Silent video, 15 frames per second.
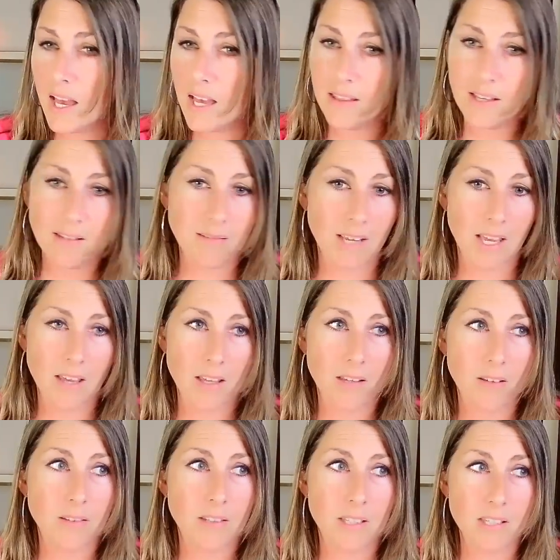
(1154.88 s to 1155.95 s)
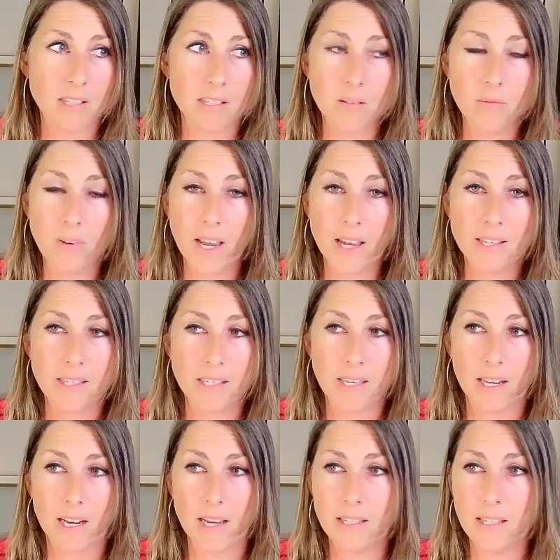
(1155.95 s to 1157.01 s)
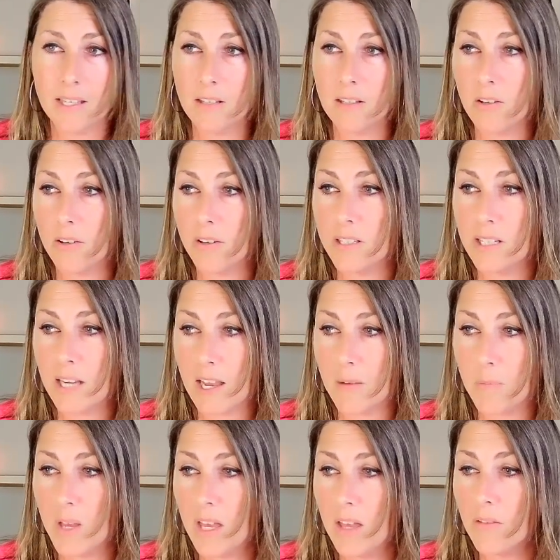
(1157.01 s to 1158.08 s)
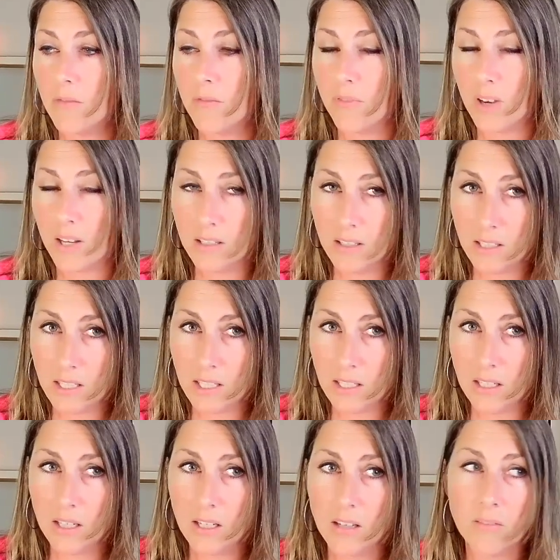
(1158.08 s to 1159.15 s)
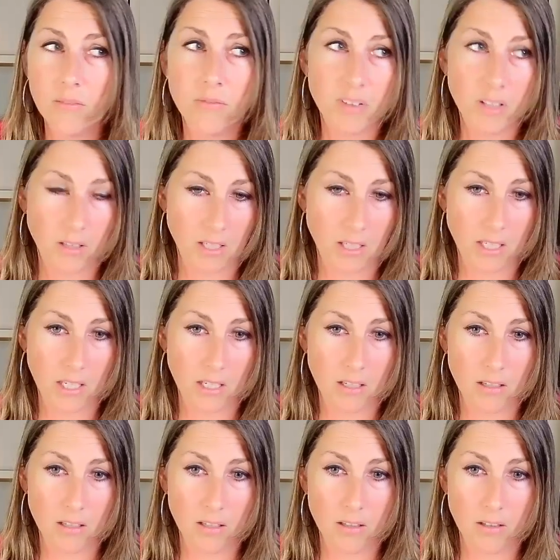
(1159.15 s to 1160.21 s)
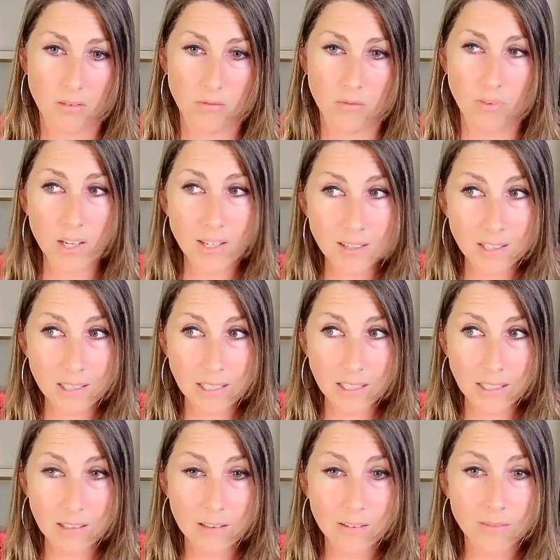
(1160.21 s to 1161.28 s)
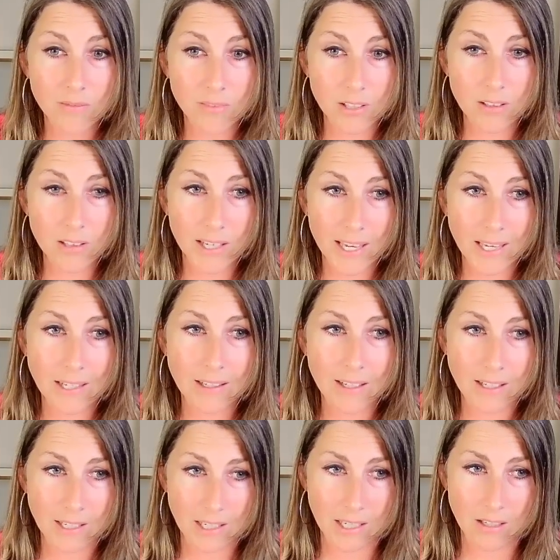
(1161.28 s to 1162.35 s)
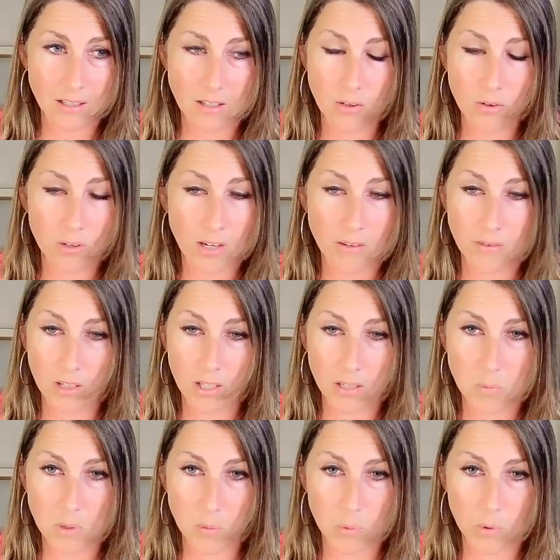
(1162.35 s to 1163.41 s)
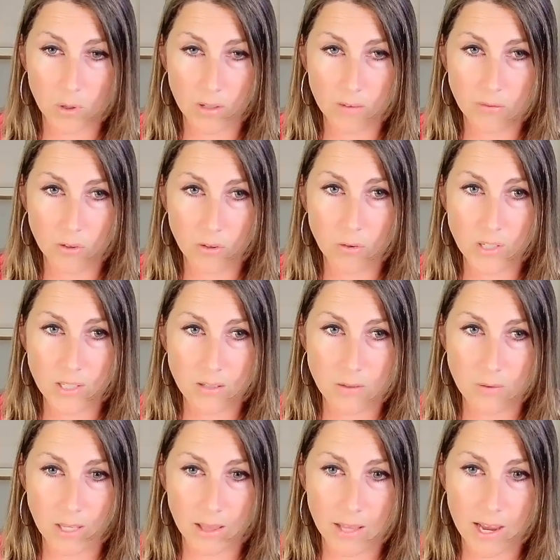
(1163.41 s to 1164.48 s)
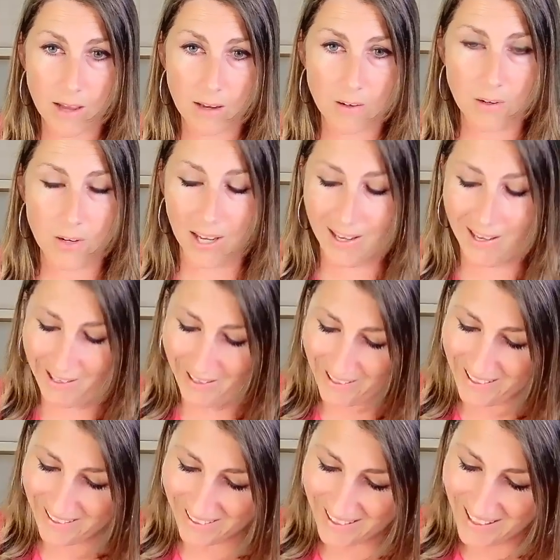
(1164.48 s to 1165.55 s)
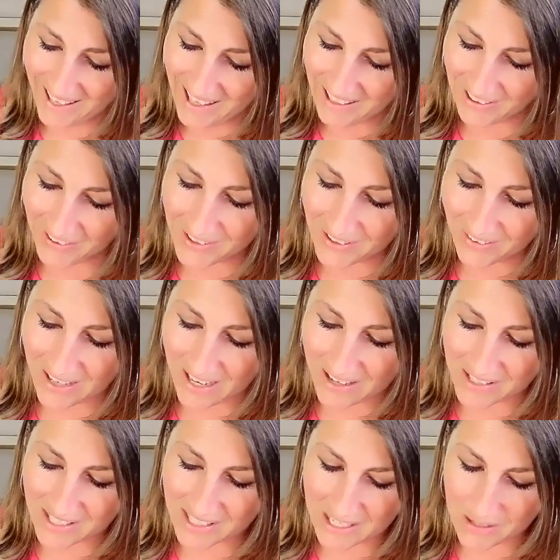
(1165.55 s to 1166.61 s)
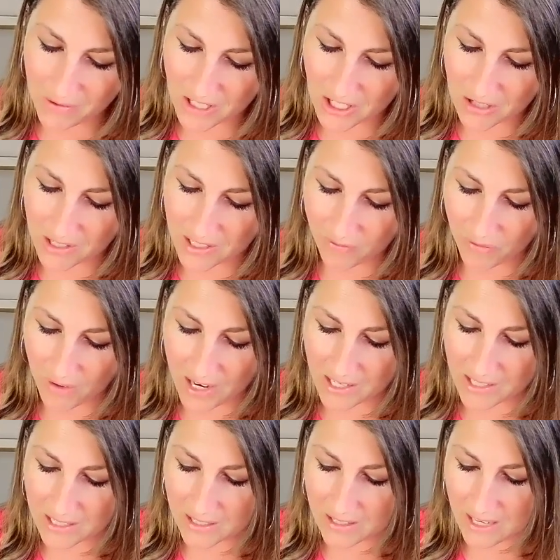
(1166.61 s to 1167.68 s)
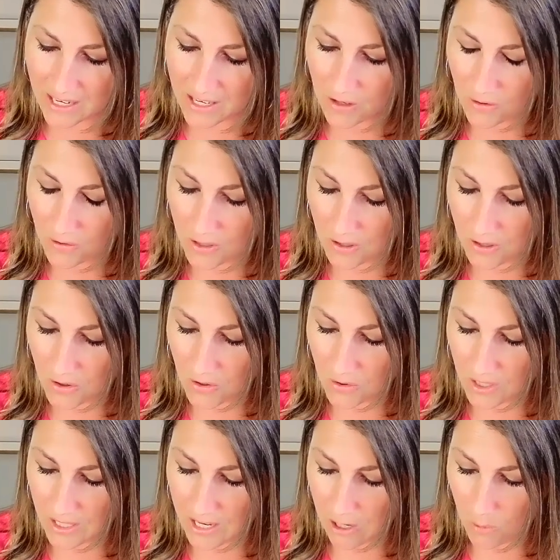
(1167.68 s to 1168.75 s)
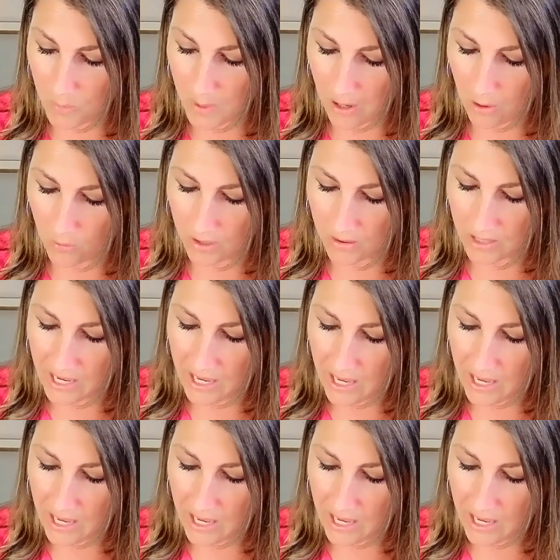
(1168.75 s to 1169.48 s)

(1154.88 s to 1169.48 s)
And then, hey, this is the way I see it. I say this all the time. Find a need, fill a need. Find a need, fill a need. You're never going to be bored if you're always doing that. Okay. Look around, see what you can find that you can help out with.